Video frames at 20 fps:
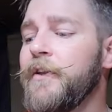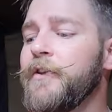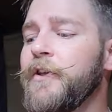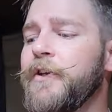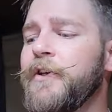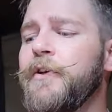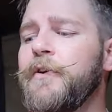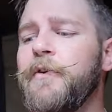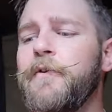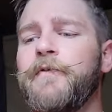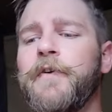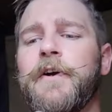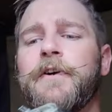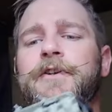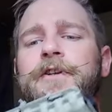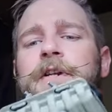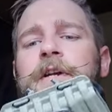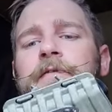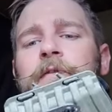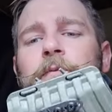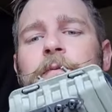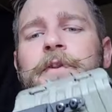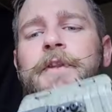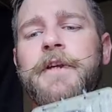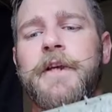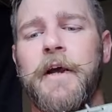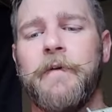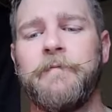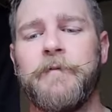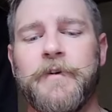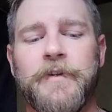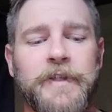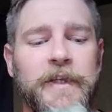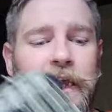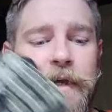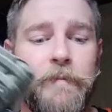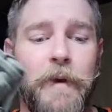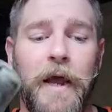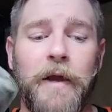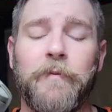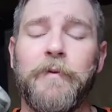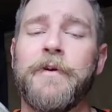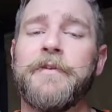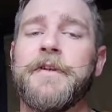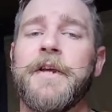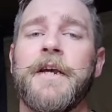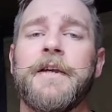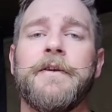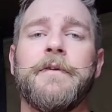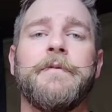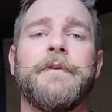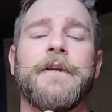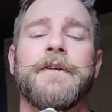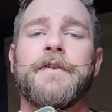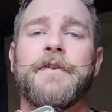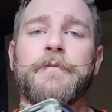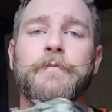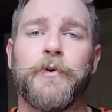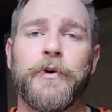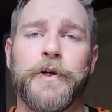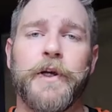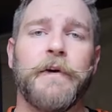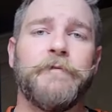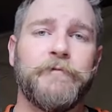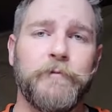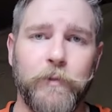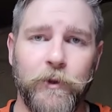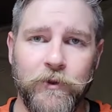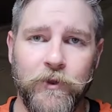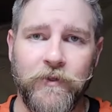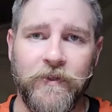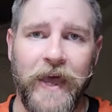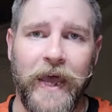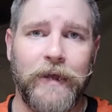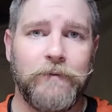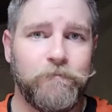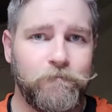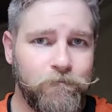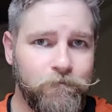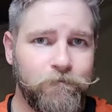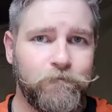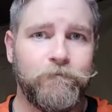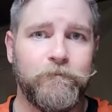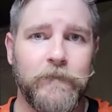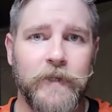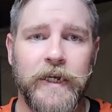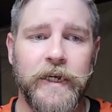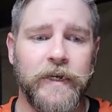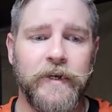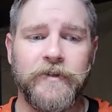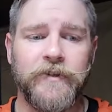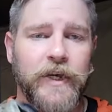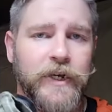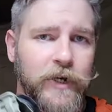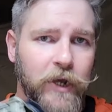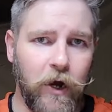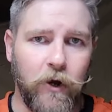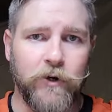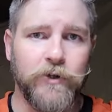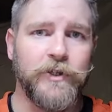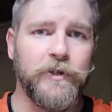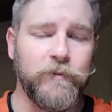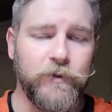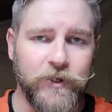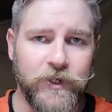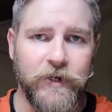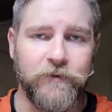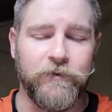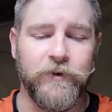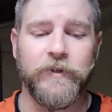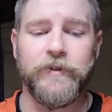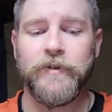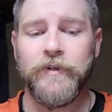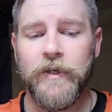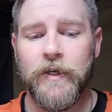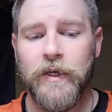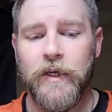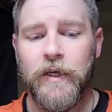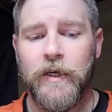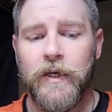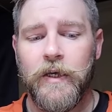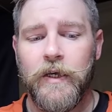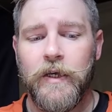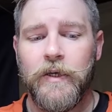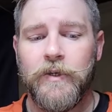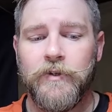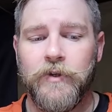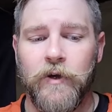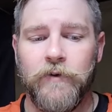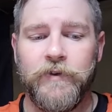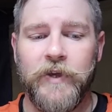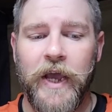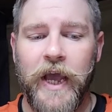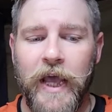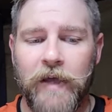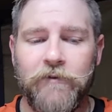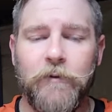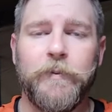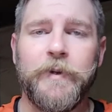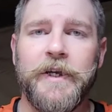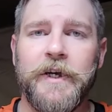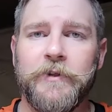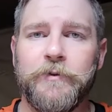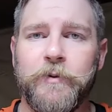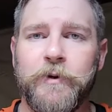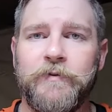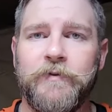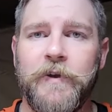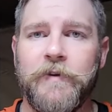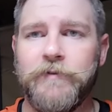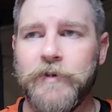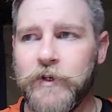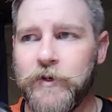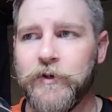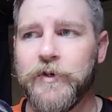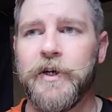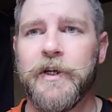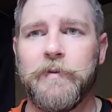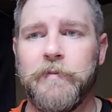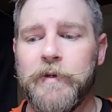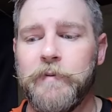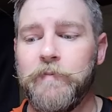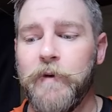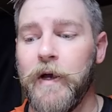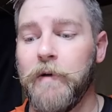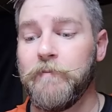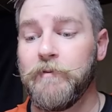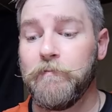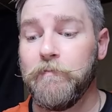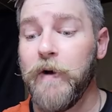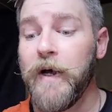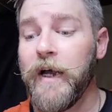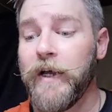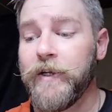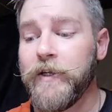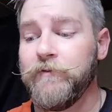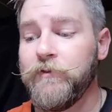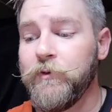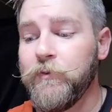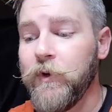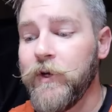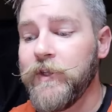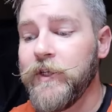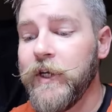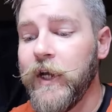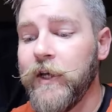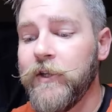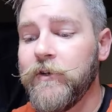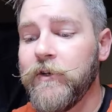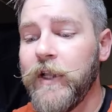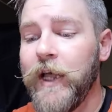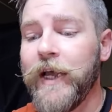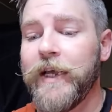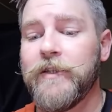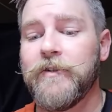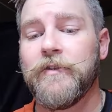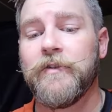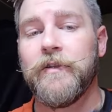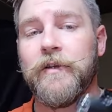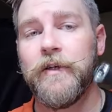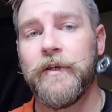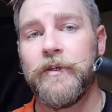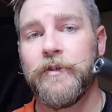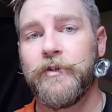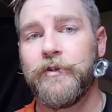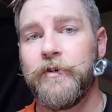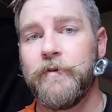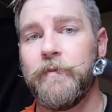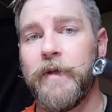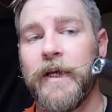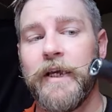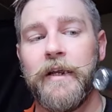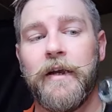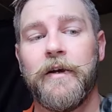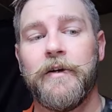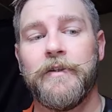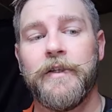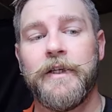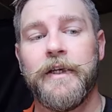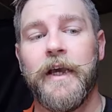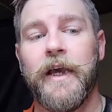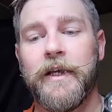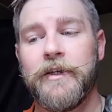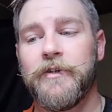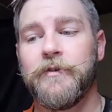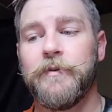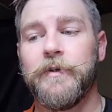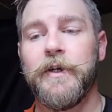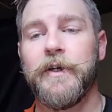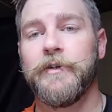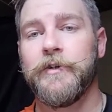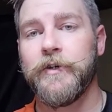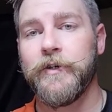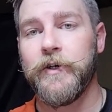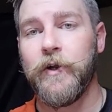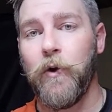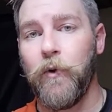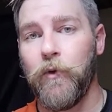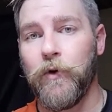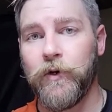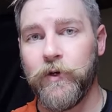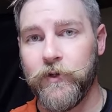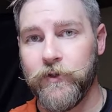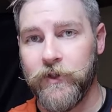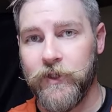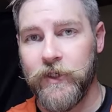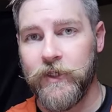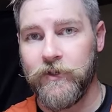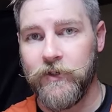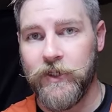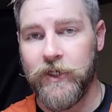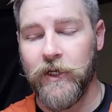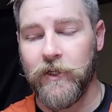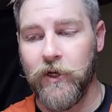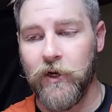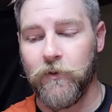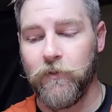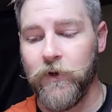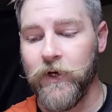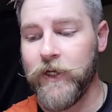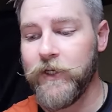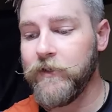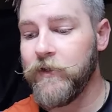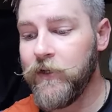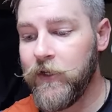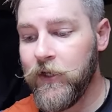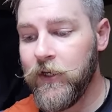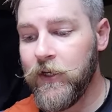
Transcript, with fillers: The new version of it with the Comfortscape, I will tell you this is more comfortable than that. It is a noticeable difference. So if you have a PL350, you're going to be bummed. But if you run the other lights, the Streamlight or the X300 or the TLR1,